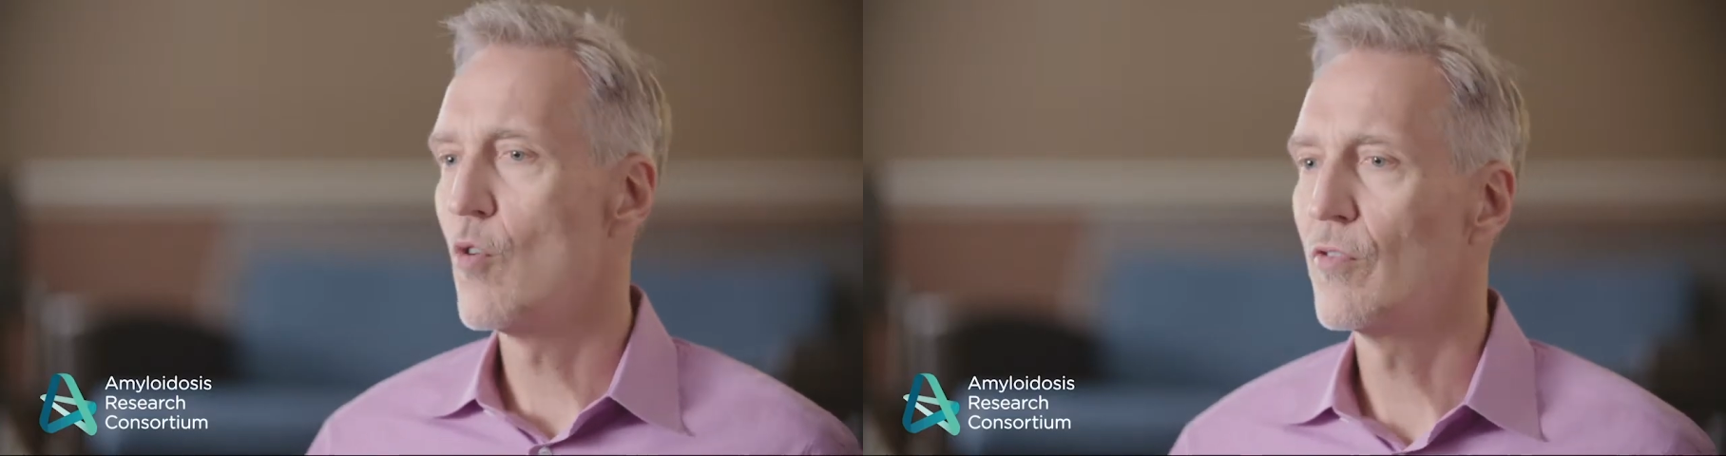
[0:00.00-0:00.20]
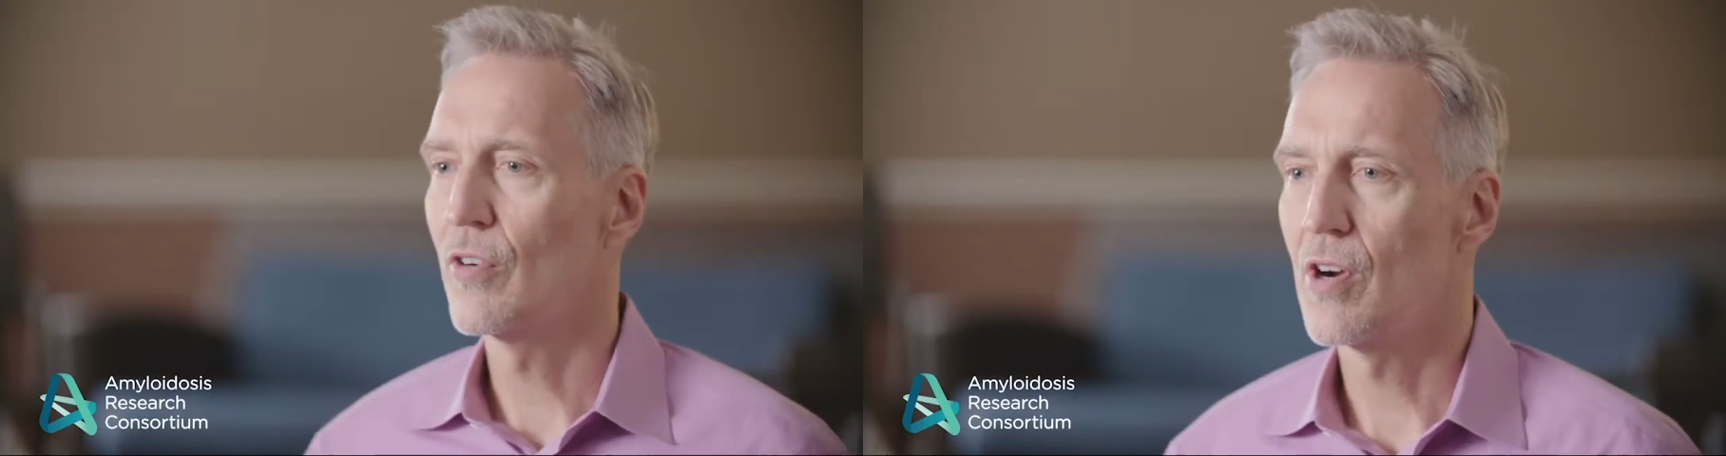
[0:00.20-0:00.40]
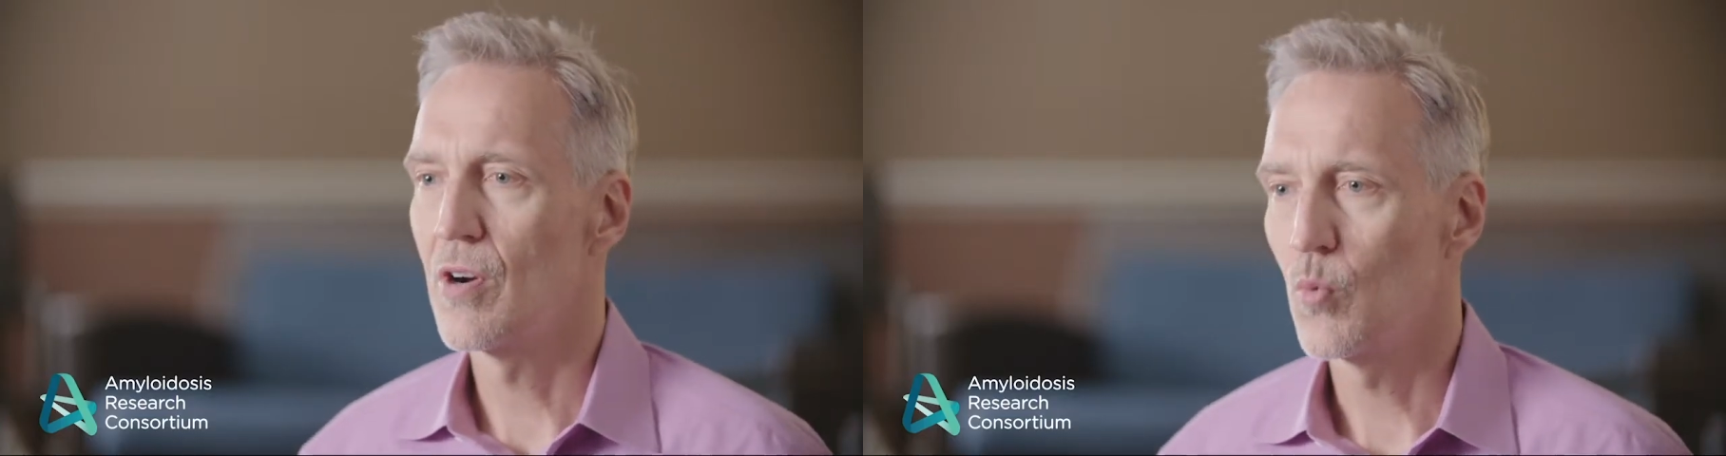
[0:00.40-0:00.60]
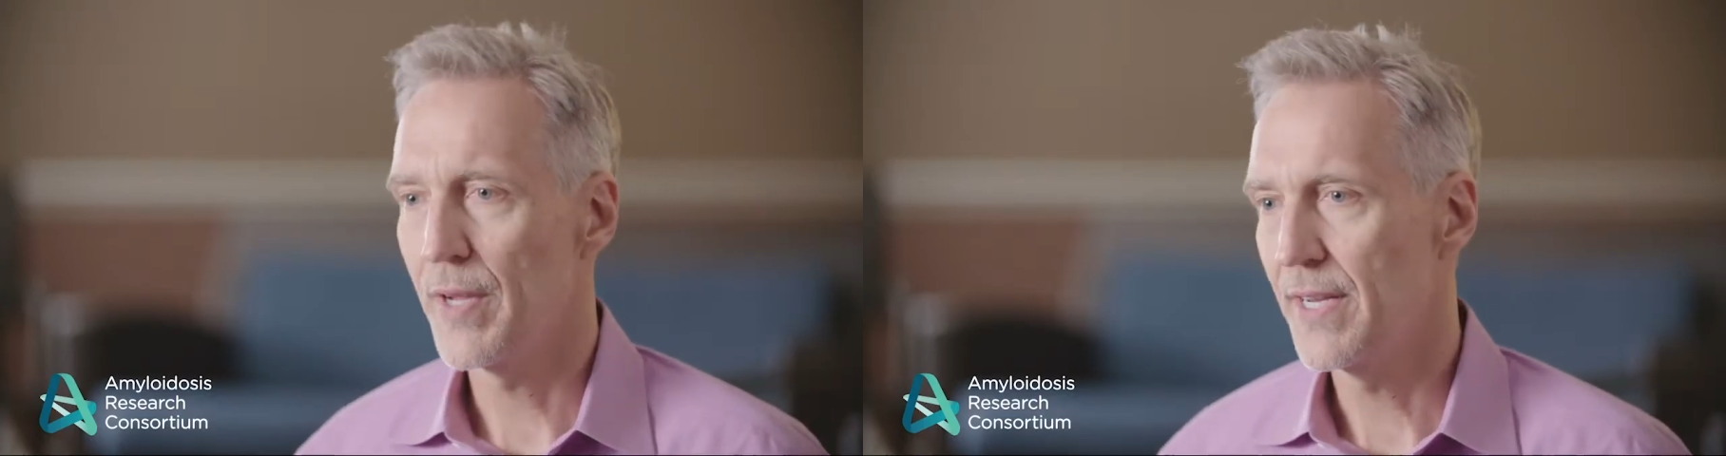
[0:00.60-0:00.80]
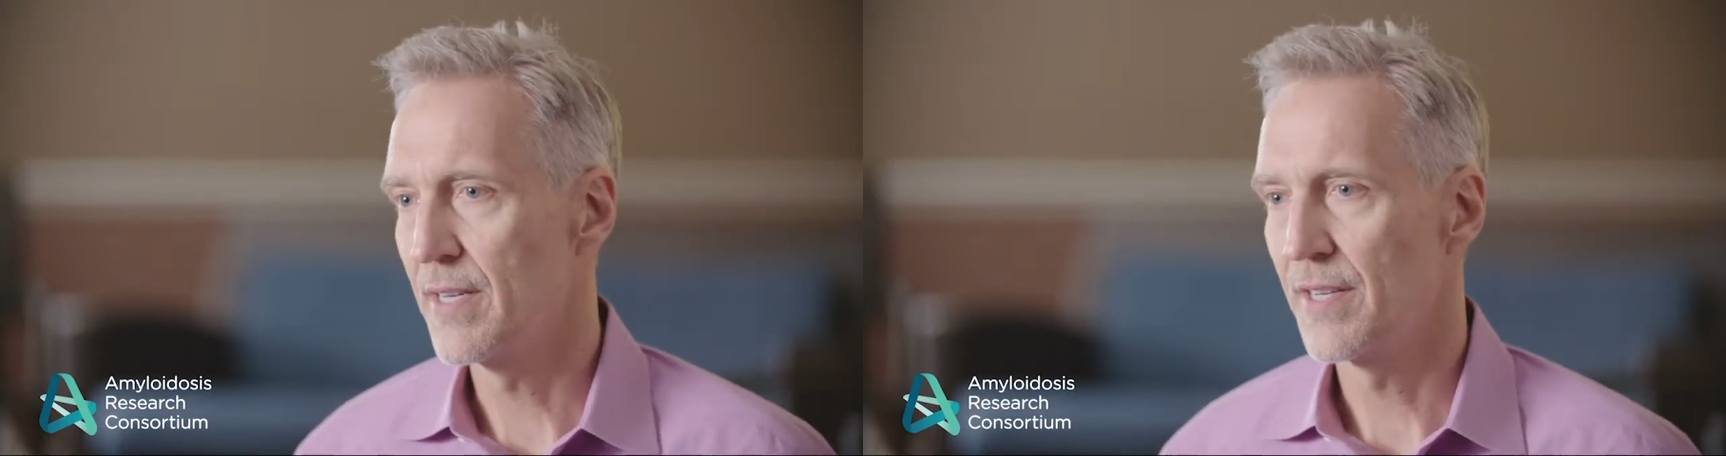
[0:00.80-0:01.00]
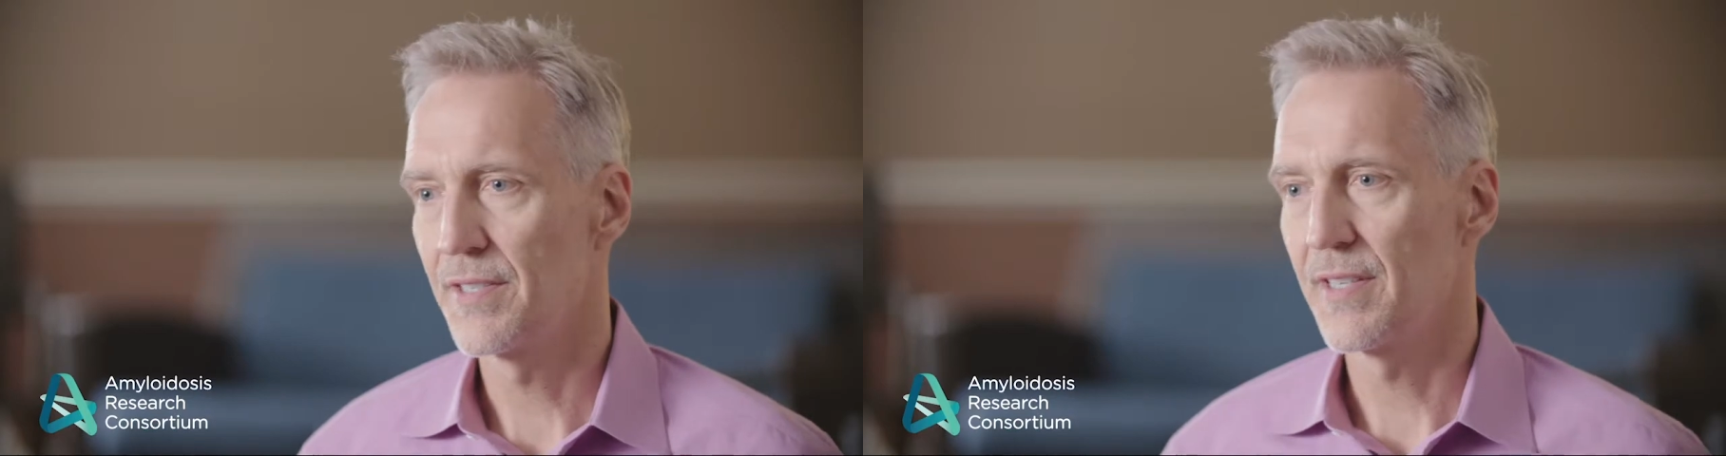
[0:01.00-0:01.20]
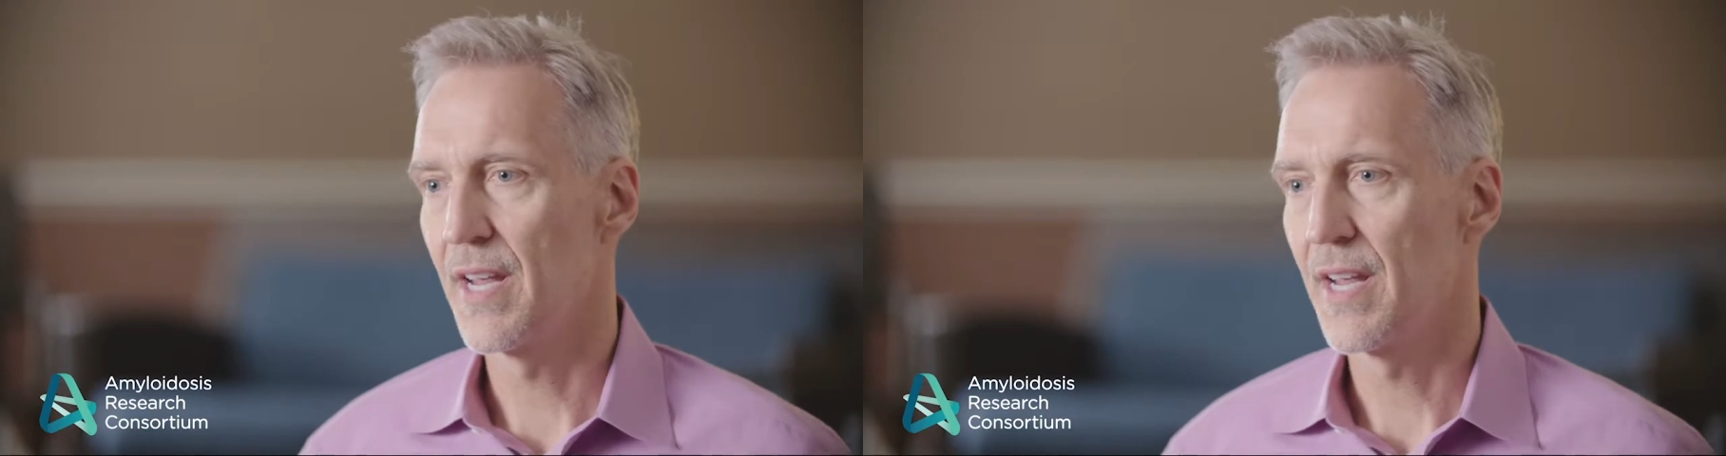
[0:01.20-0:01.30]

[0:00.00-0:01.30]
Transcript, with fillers: overall weakness,